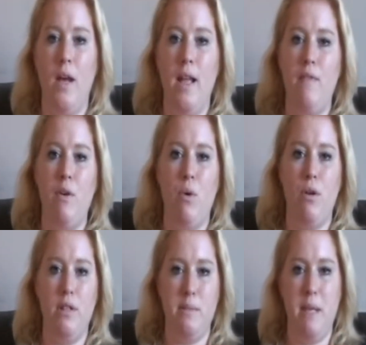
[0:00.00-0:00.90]
Hi
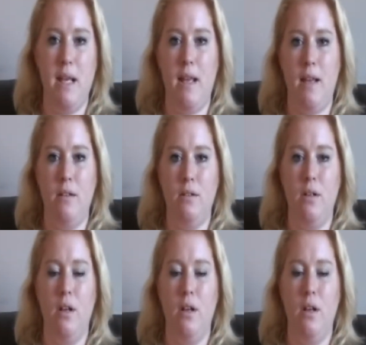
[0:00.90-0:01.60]
everyone, it's me again.